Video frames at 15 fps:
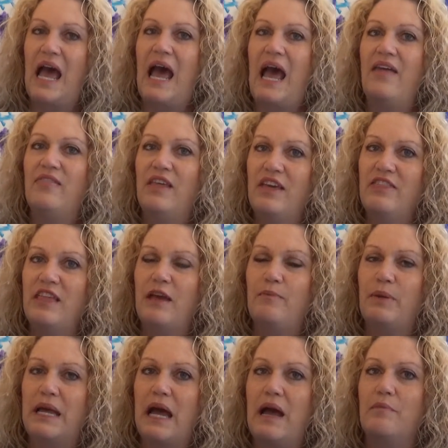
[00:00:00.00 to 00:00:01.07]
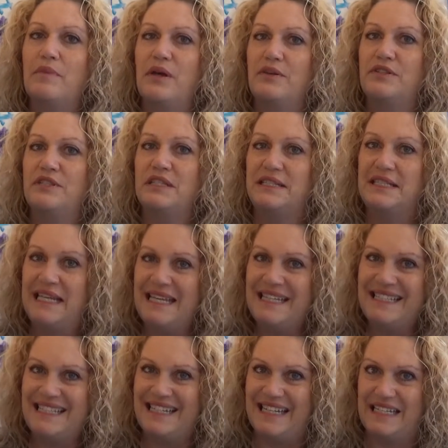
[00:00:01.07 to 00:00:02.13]
And then they become those
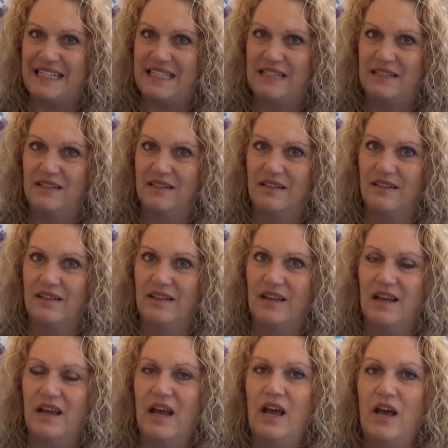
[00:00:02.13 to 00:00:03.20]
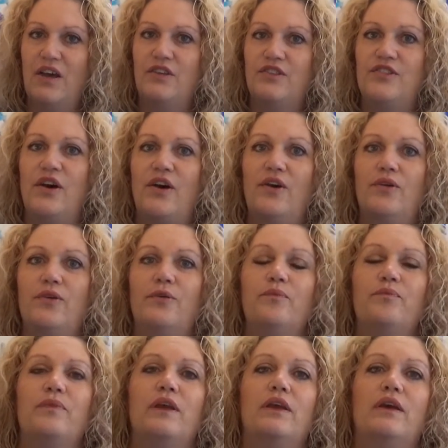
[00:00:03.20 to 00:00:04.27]
statistics. So
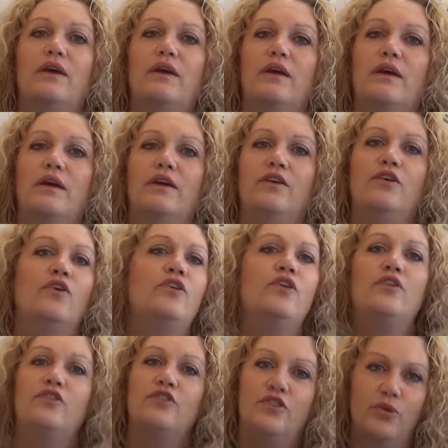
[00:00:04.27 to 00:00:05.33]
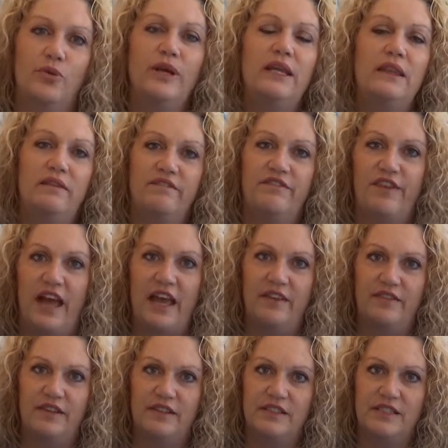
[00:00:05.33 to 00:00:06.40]
you're not doing them
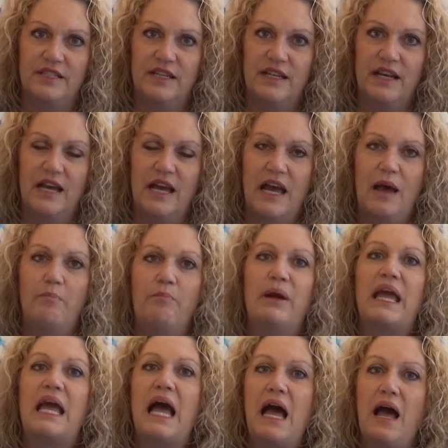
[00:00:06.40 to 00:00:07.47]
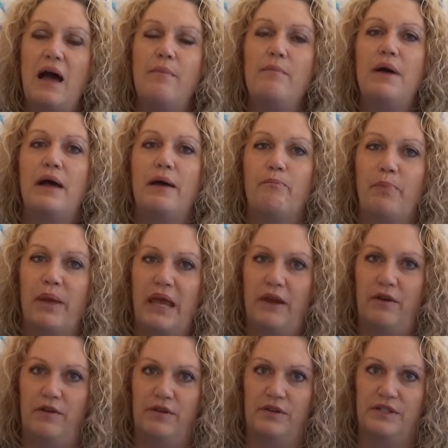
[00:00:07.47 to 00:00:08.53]
favours. Become a
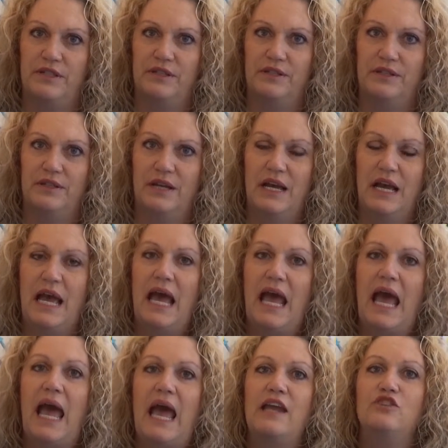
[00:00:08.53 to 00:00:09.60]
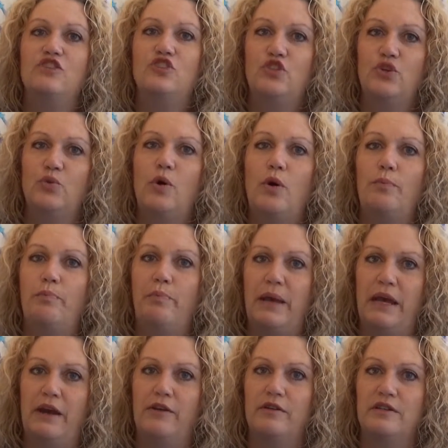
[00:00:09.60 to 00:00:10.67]
parent and do what
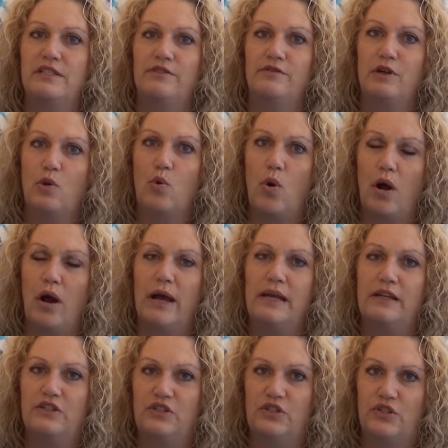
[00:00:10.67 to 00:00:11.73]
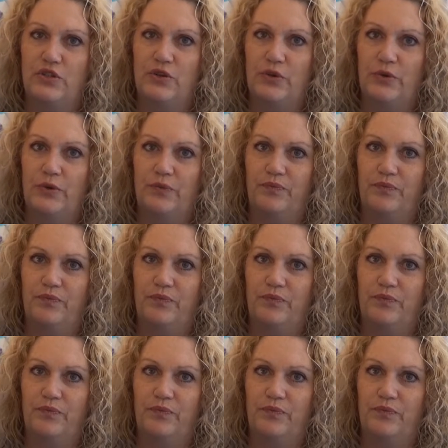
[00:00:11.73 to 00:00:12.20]
parents are required to do.